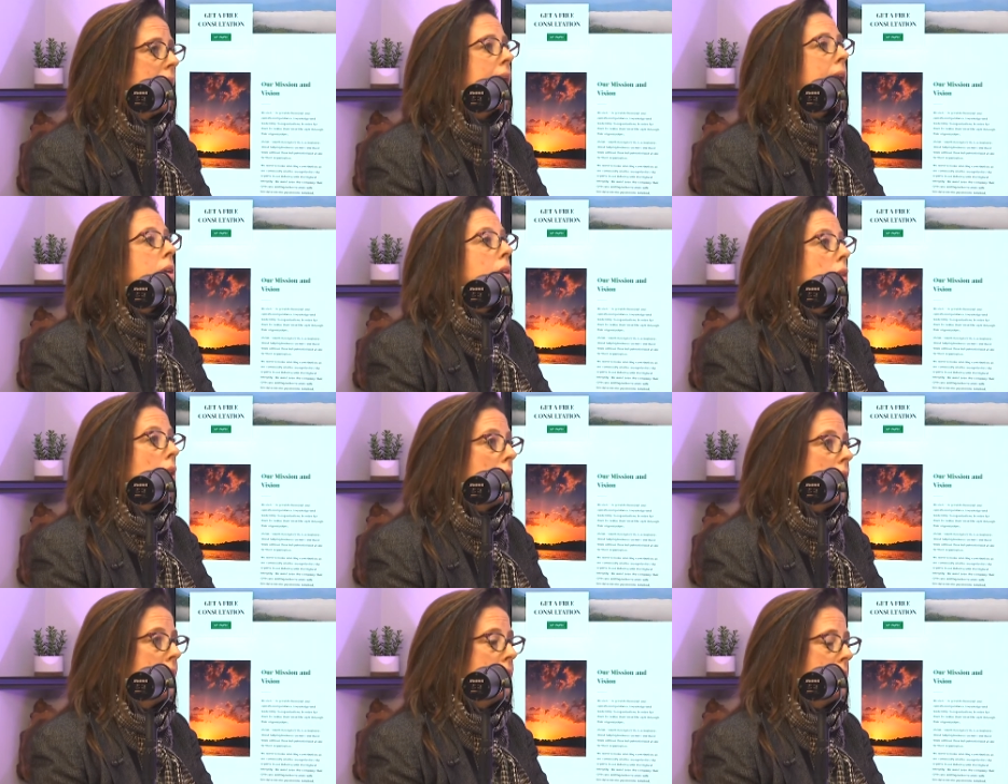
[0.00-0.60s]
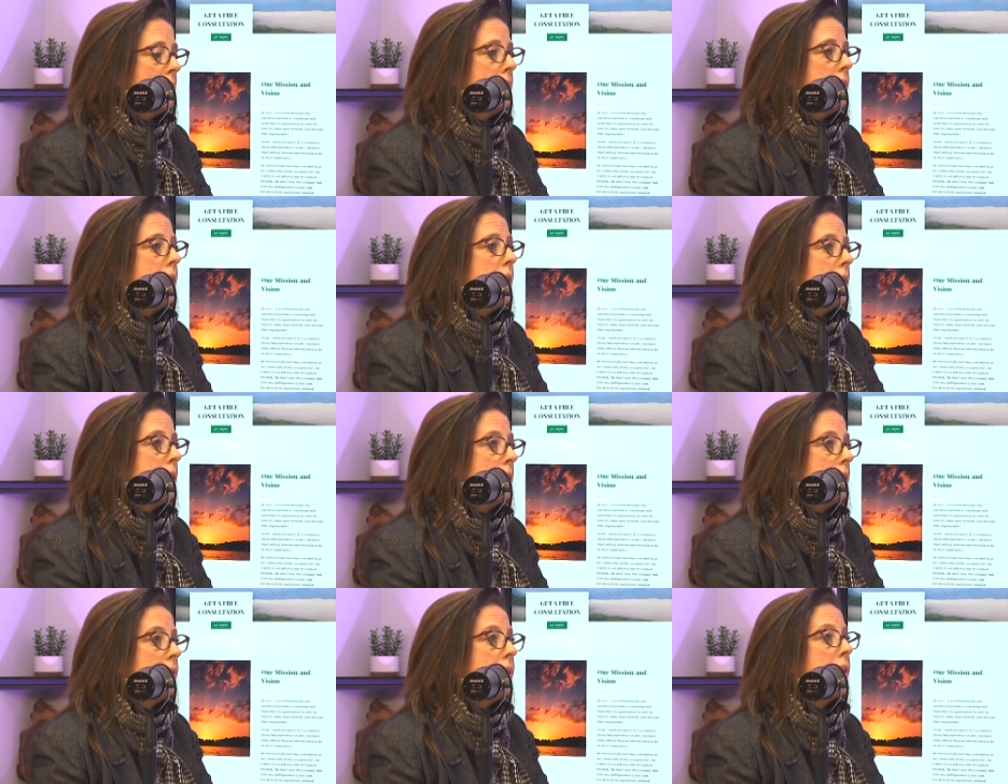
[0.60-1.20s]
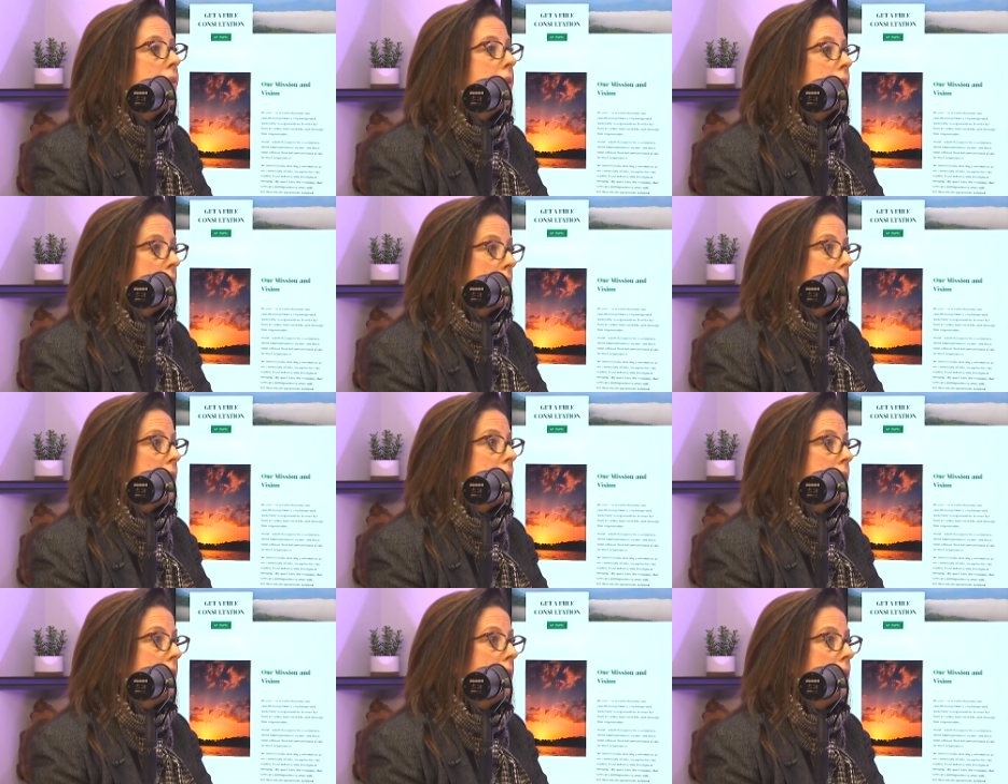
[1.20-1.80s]
analyze the data that they're
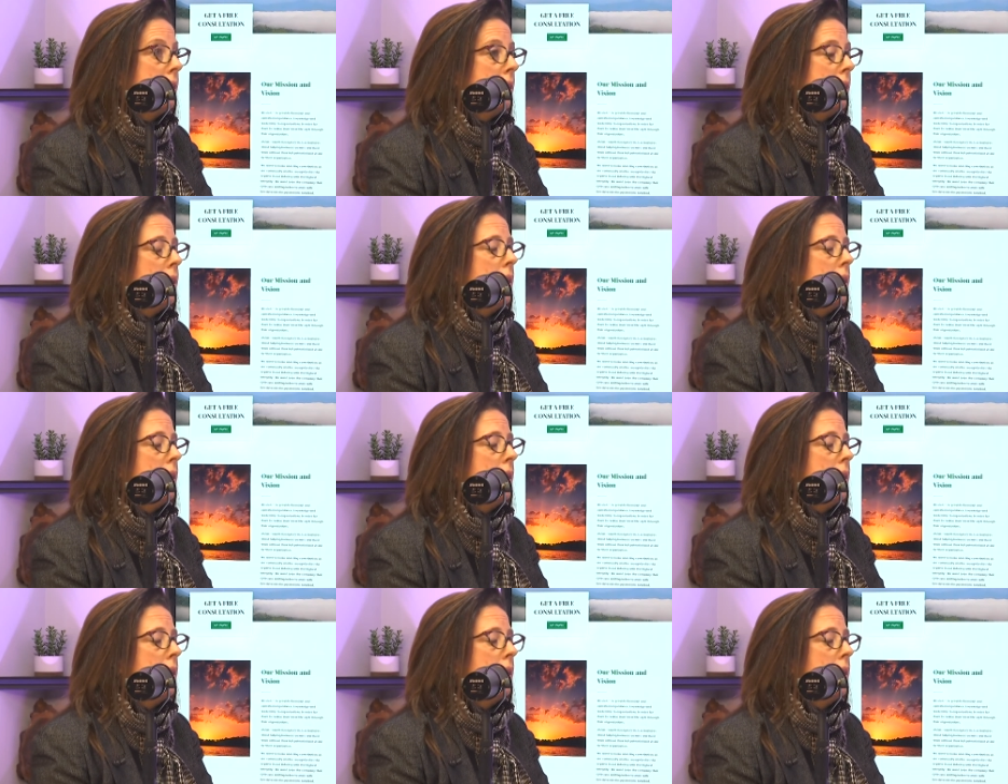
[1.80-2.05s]
getting.